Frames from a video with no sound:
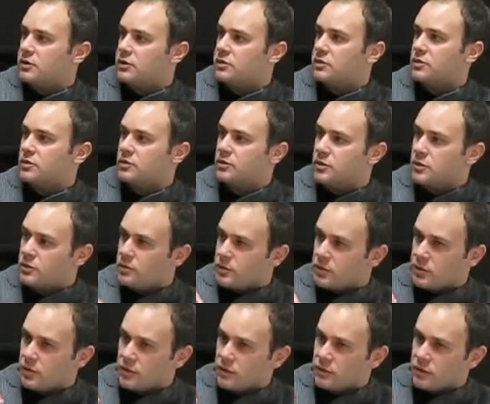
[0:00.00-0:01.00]
You
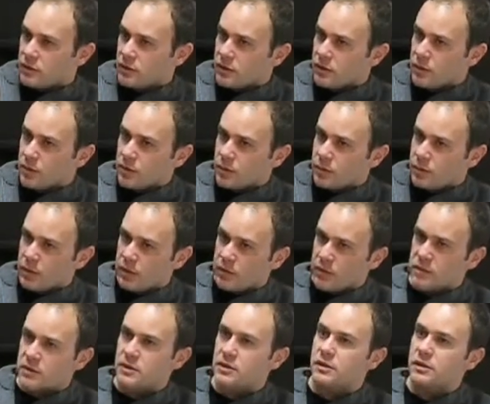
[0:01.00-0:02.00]
would give a lower
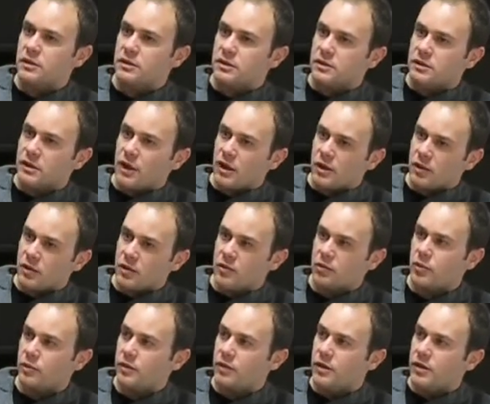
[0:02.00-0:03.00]
potency and
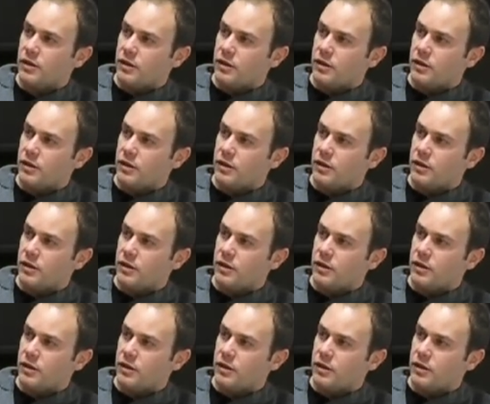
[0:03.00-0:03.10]
repeat